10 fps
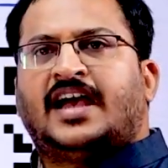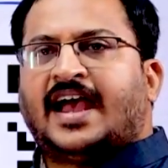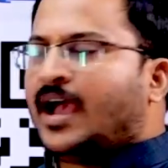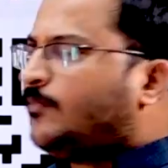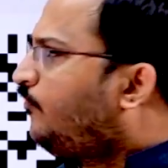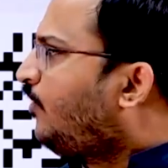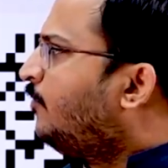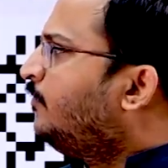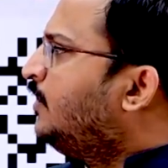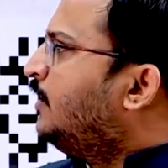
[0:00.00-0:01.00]
the app
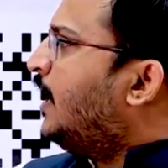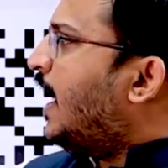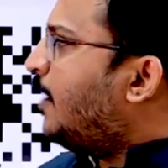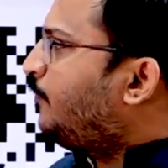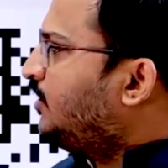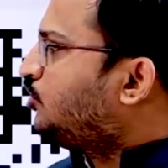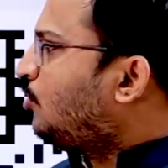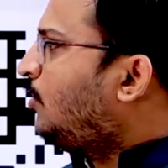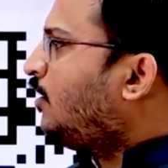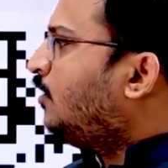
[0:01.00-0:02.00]
from Apple
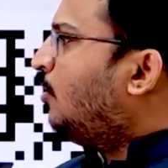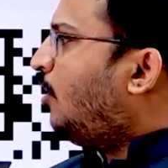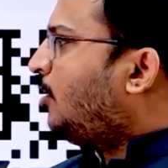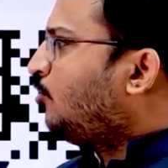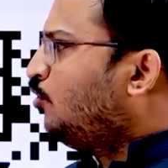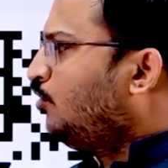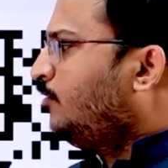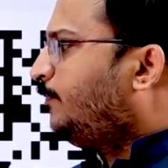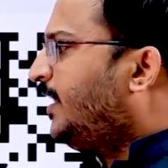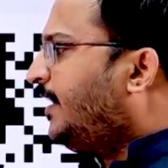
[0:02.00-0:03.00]
Store or
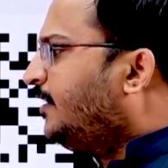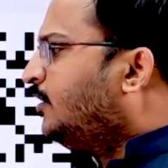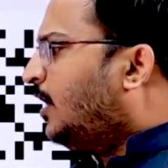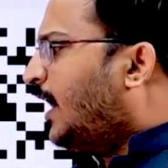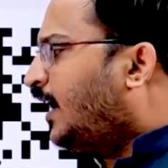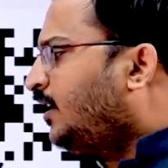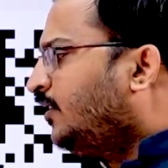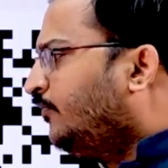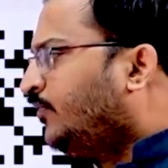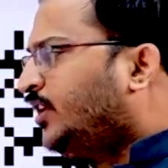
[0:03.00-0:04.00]
Google Play
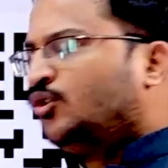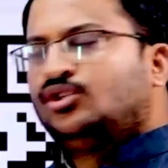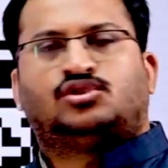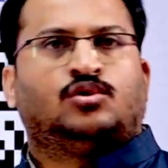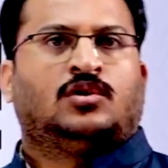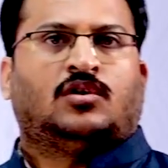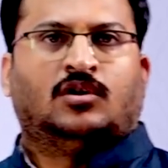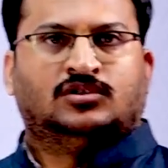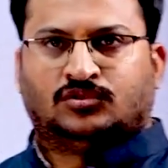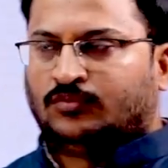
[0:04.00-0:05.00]
and Windows Store
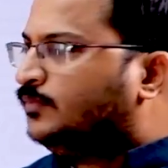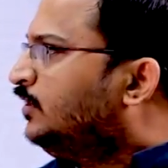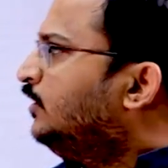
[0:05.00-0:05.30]
also.